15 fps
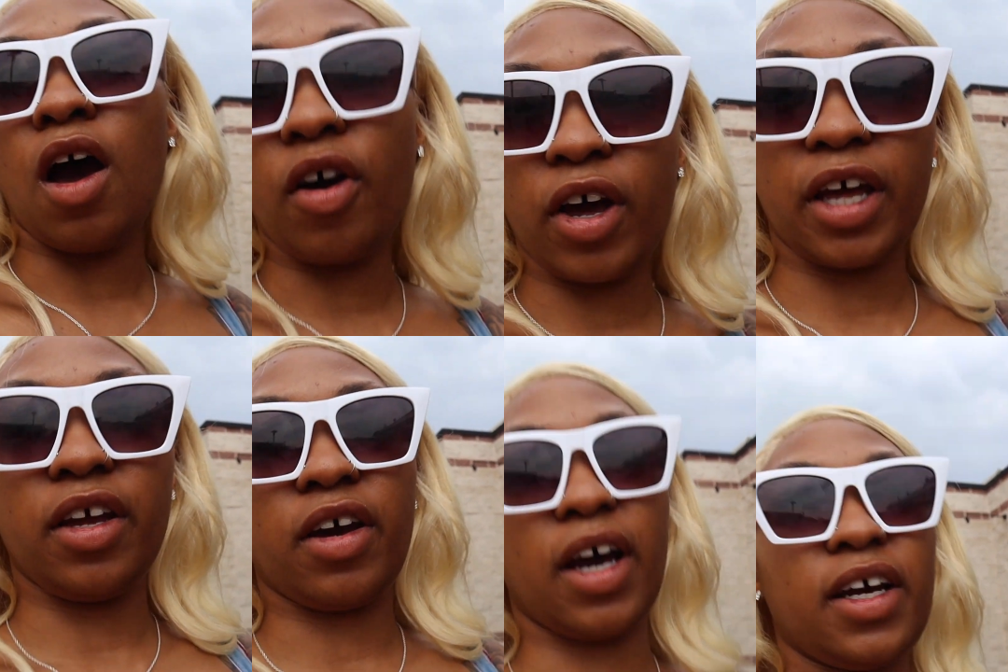
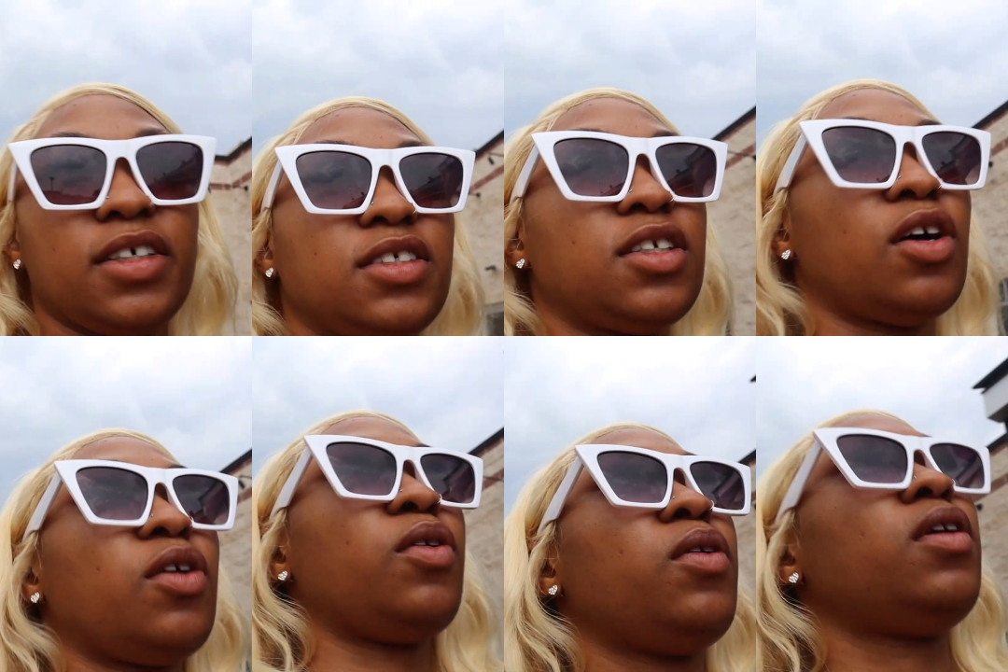Okay, you guys,
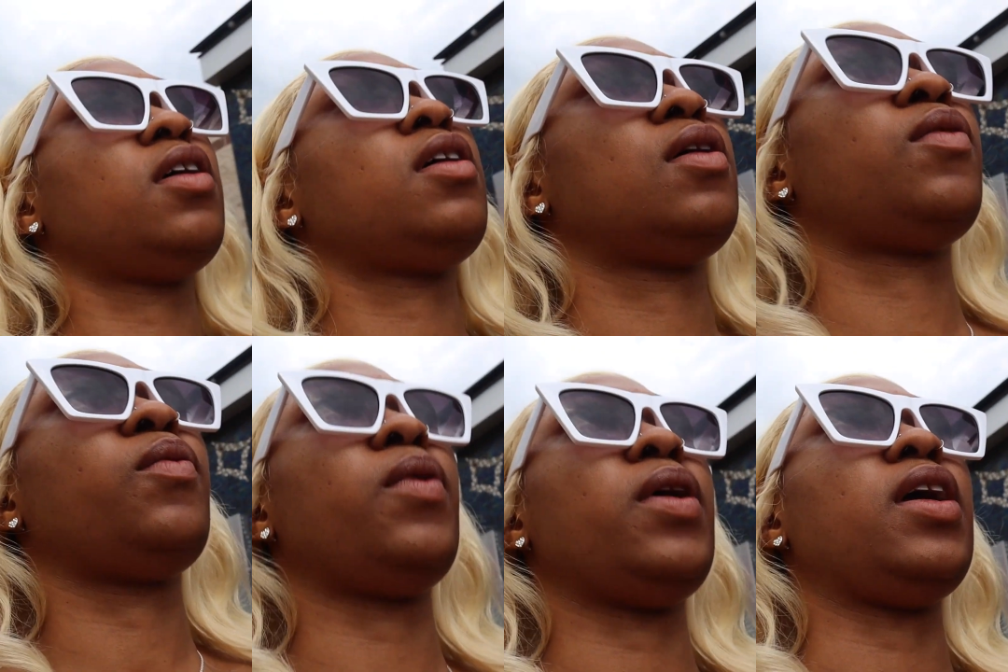so
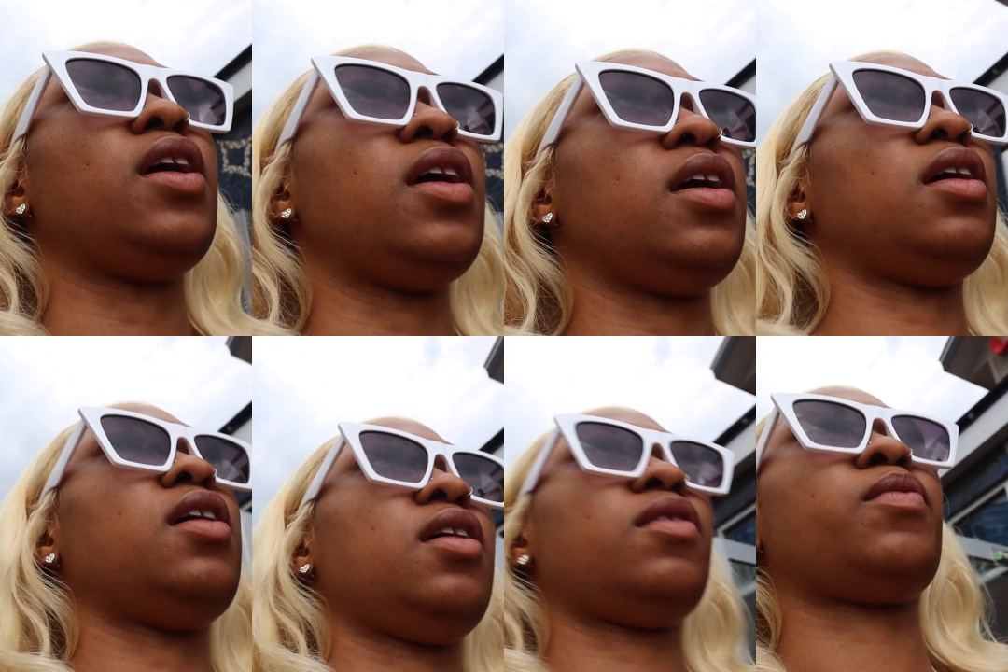
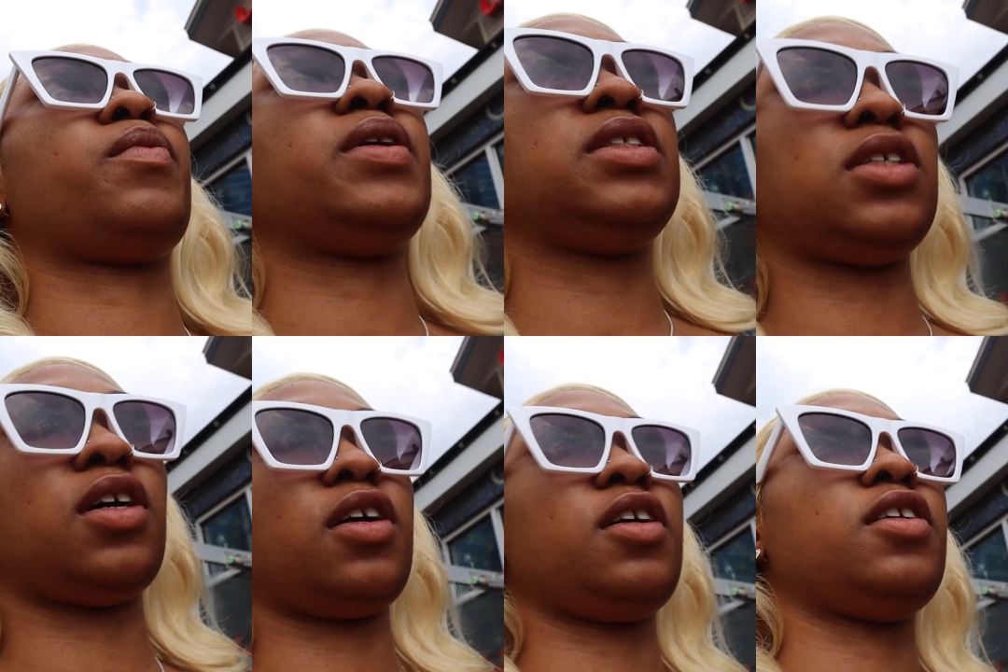we
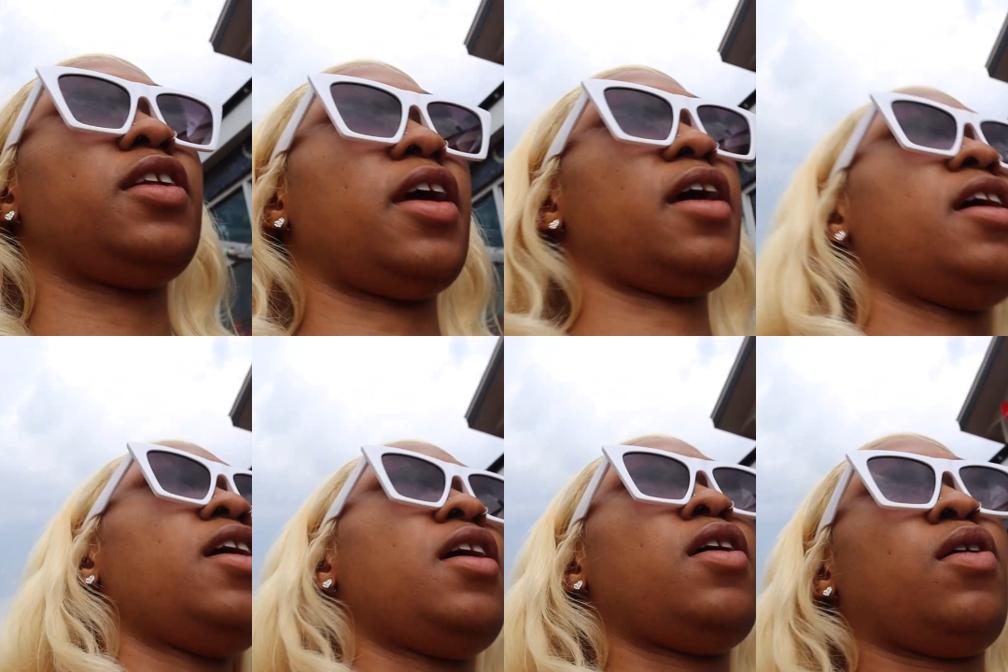returned
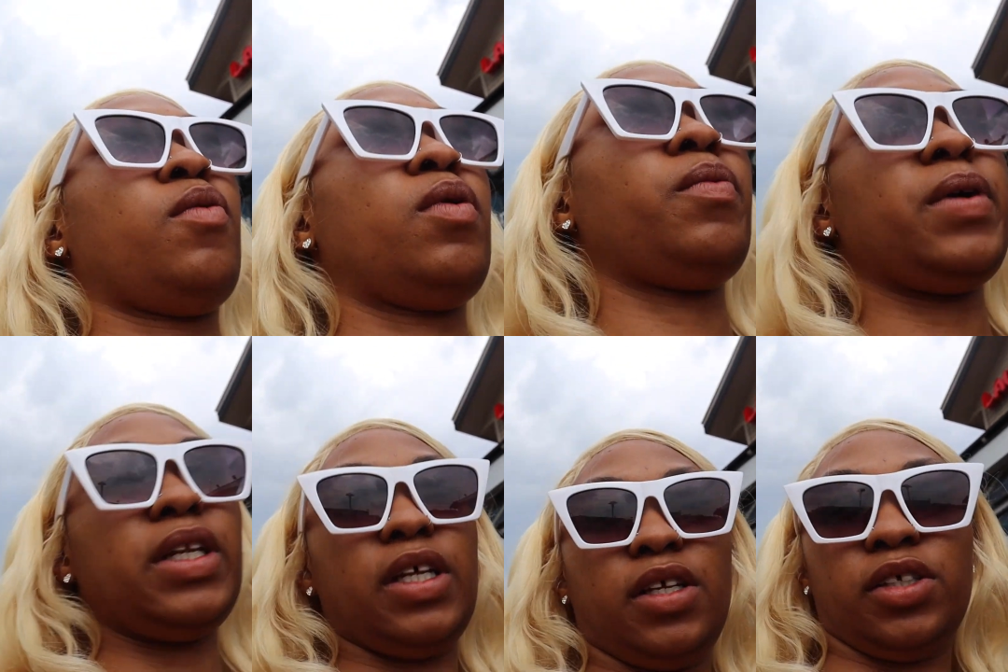what
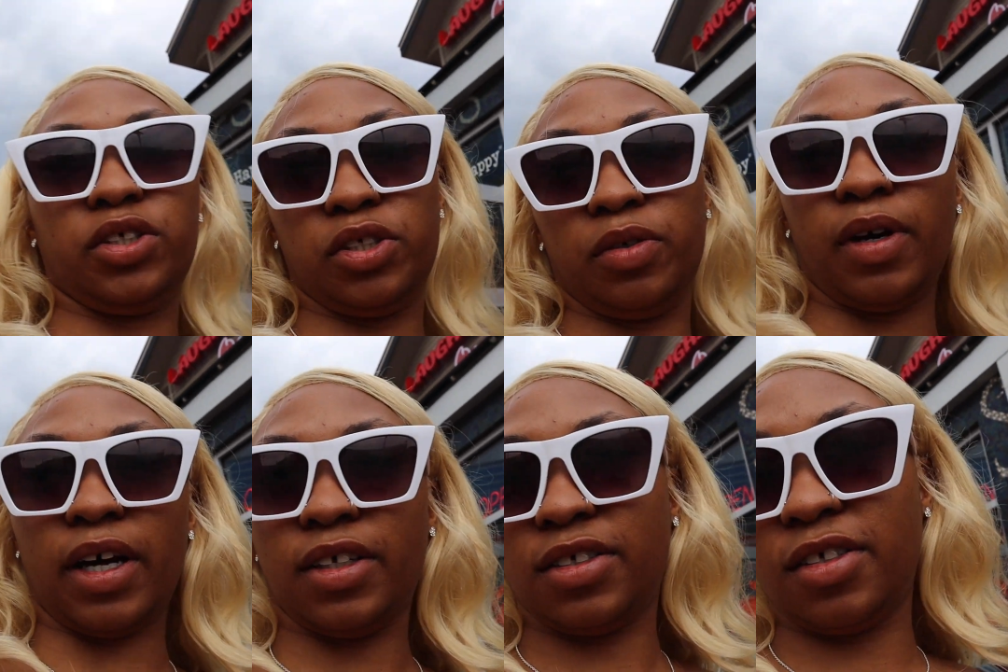we needed to
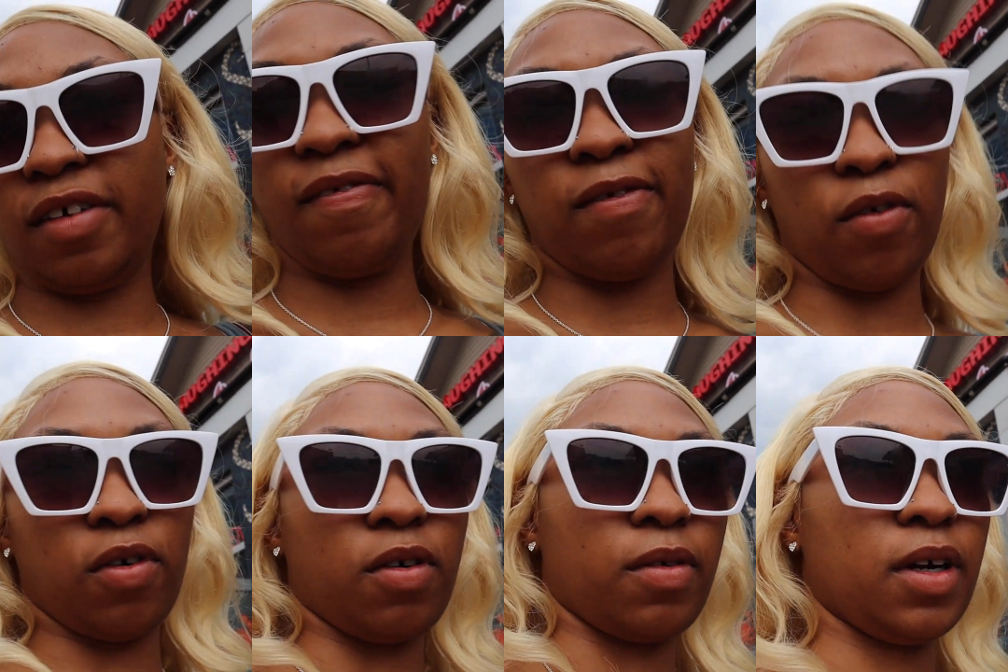at
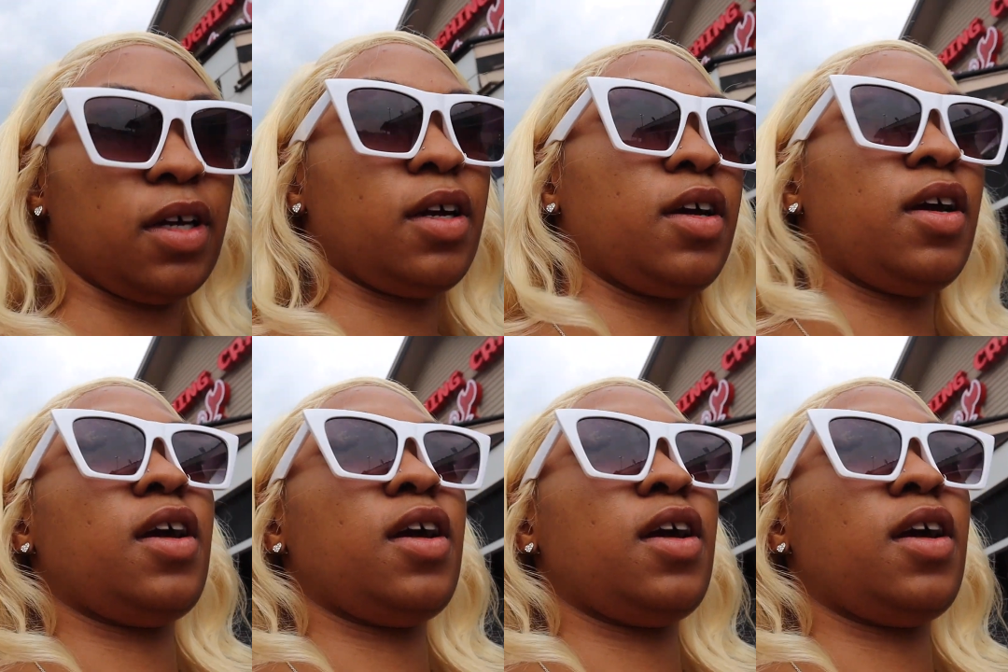Sephora,